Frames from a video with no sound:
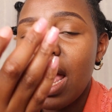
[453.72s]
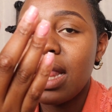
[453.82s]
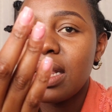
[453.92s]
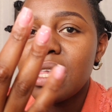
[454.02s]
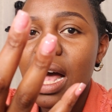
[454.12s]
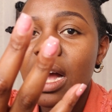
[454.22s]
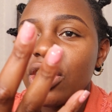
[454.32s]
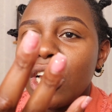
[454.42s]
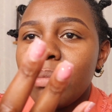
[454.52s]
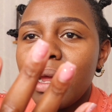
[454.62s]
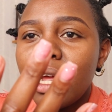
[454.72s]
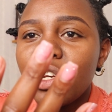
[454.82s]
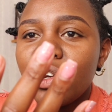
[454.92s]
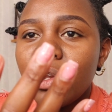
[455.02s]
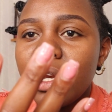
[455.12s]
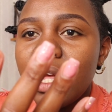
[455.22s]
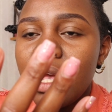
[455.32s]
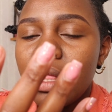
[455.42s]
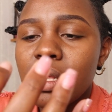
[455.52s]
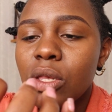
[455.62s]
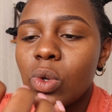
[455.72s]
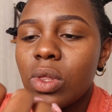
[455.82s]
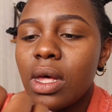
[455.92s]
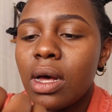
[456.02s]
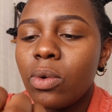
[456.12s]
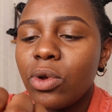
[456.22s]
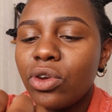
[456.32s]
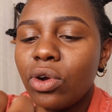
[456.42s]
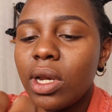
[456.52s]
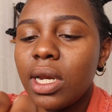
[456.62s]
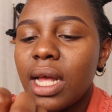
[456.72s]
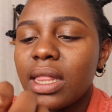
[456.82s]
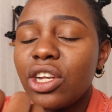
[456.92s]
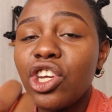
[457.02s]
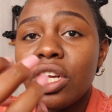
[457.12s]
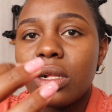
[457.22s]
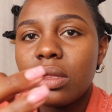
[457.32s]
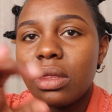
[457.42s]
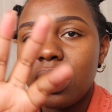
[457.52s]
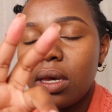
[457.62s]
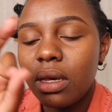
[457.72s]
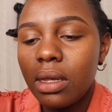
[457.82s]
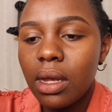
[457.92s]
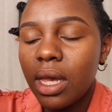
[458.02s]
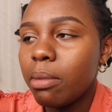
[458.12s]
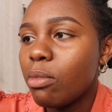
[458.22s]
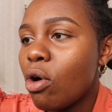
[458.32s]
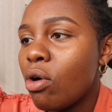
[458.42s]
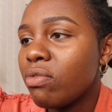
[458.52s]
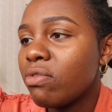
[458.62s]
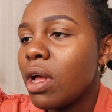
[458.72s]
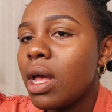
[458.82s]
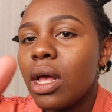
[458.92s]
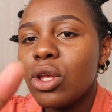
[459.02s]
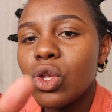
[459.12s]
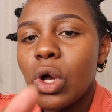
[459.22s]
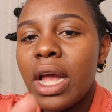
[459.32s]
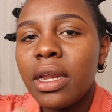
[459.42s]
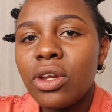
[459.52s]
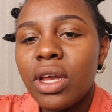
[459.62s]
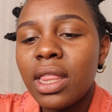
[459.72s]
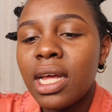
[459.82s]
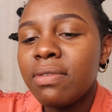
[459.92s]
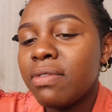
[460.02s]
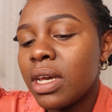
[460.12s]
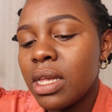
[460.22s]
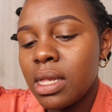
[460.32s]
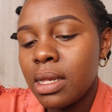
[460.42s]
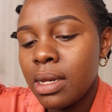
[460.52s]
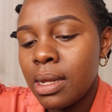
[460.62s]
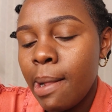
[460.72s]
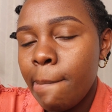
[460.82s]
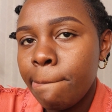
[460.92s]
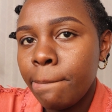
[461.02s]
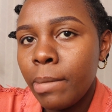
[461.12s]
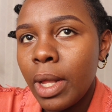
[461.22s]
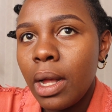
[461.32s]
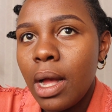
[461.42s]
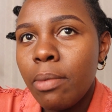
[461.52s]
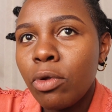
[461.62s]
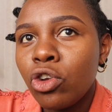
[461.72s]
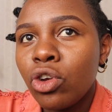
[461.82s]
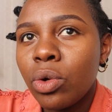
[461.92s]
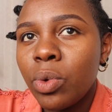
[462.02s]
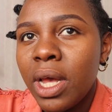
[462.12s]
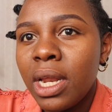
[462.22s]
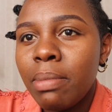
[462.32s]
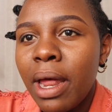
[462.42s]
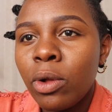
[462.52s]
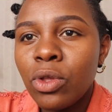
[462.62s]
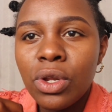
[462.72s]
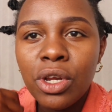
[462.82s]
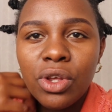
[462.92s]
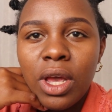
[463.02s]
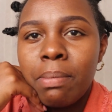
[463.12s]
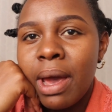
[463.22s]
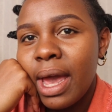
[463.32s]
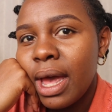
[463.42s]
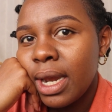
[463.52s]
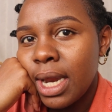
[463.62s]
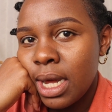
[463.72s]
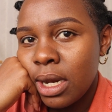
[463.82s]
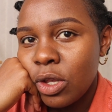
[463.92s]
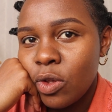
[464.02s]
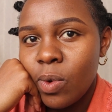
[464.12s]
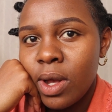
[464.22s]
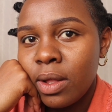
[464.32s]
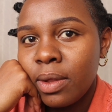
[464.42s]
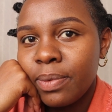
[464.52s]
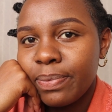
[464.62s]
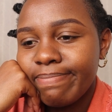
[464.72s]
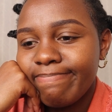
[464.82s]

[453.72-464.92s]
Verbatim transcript: and these are actually my natural nails so the what do you call it like the gel thingy came off so I need to get that fixed I'm not sure when but I also need to get my hair done as well